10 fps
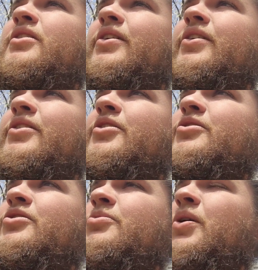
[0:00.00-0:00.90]
And then
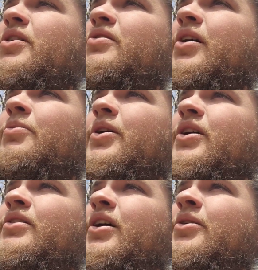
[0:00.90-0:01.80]
usually by the time we
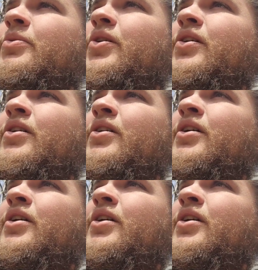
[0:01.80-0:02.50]
get done with it,